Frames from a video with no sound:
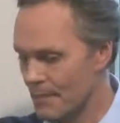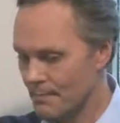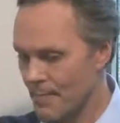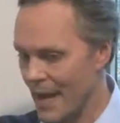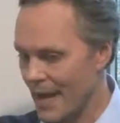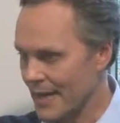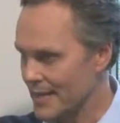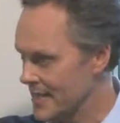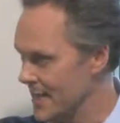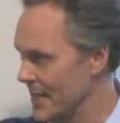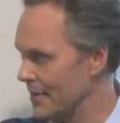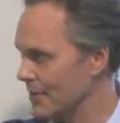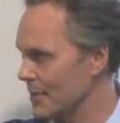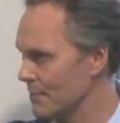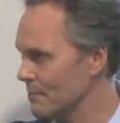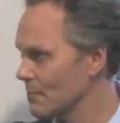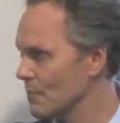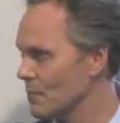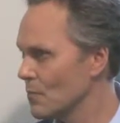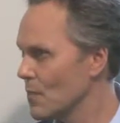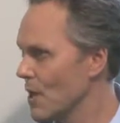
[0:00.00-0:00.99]

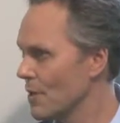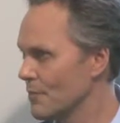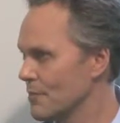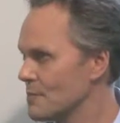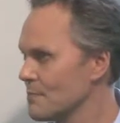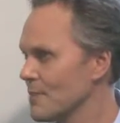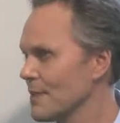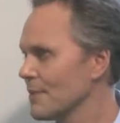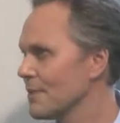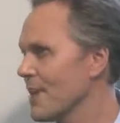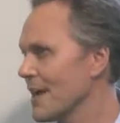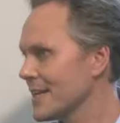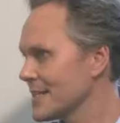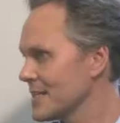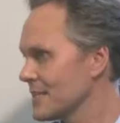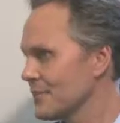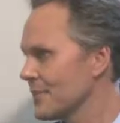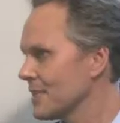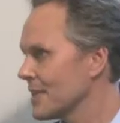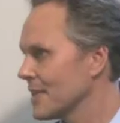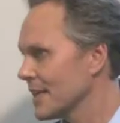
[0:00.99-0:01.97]
bacterium won't be
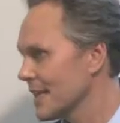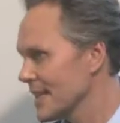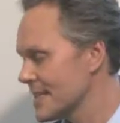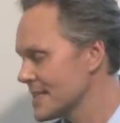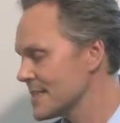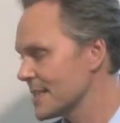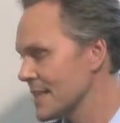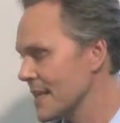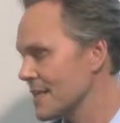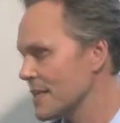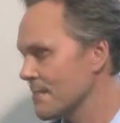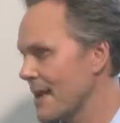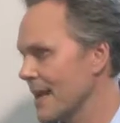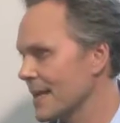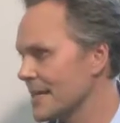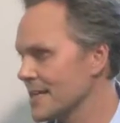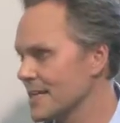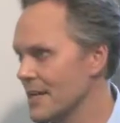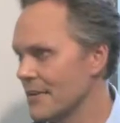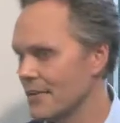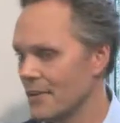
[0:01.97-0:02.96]
effective against another
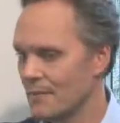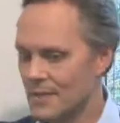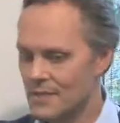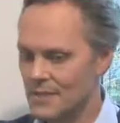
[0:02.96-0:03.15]
bacterium.